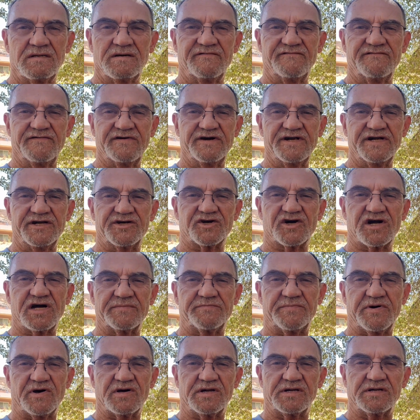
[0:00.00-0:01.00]
Very dry
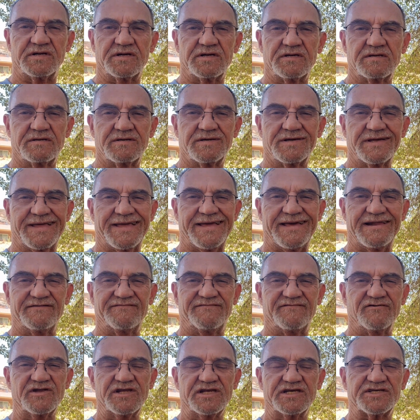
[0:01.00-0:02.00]
pond.
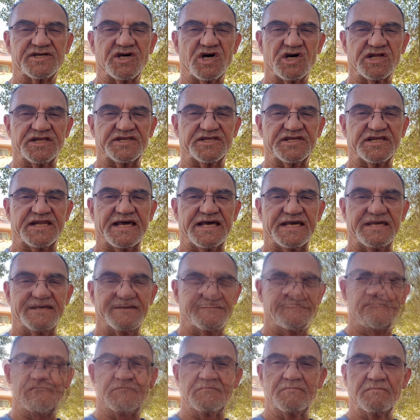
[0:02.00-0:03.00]
California's hot today.
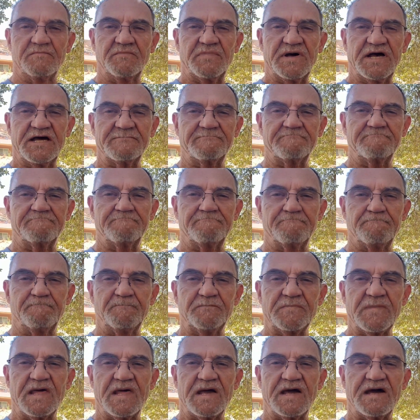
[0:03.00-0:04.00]
But
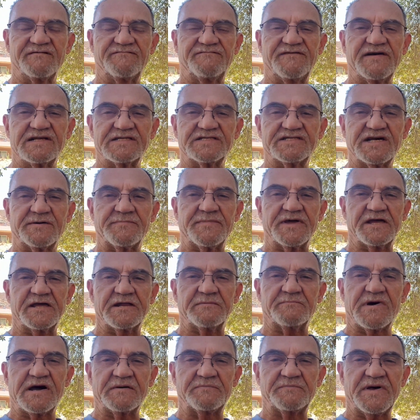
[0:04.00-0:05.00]
I found something in
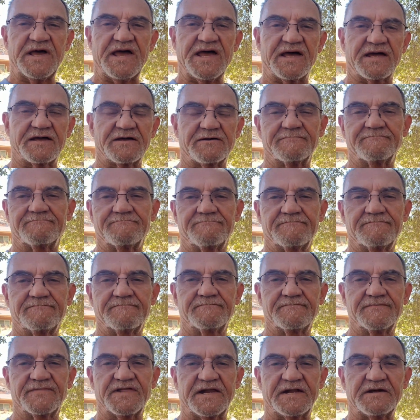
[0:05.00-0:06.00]
my pack
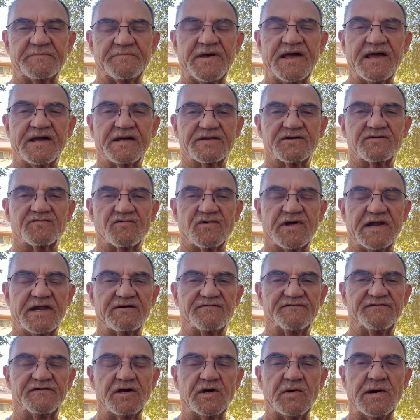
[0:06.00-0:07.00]
that I packed when I
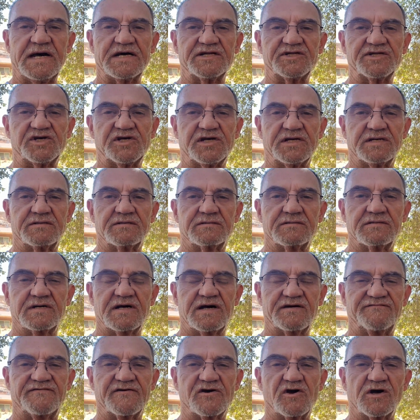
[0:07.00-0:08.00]
flew out here.
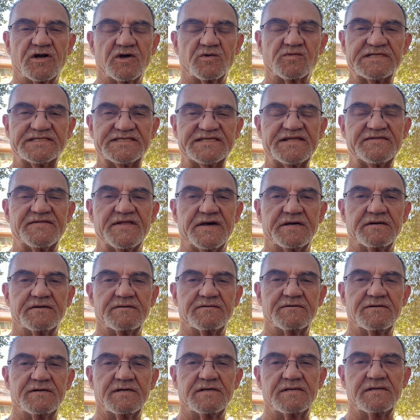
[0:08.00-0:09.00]
I forgot it was in there.
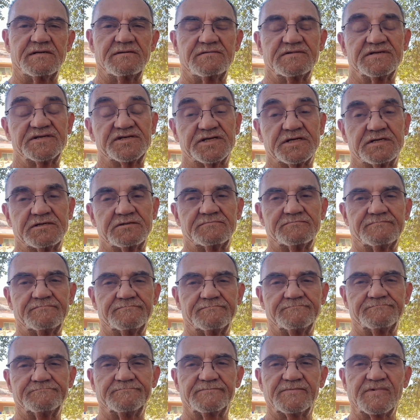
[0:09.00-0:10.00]
So,
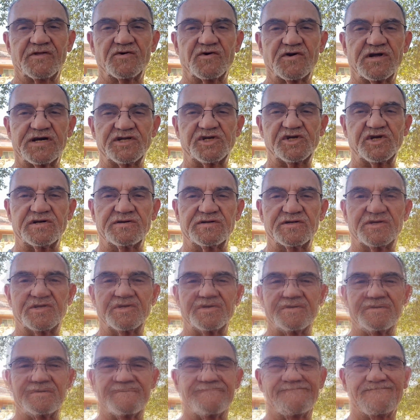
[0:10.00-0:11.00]
thought I'd show it to
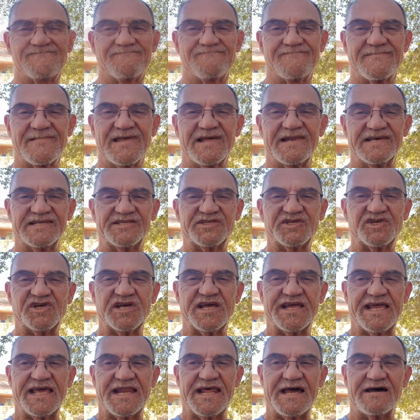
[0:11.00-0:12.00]
you. Let's
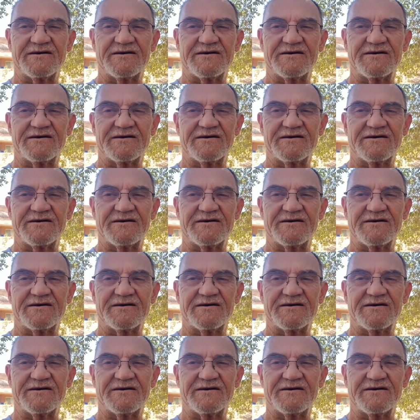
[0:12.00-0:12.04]
check it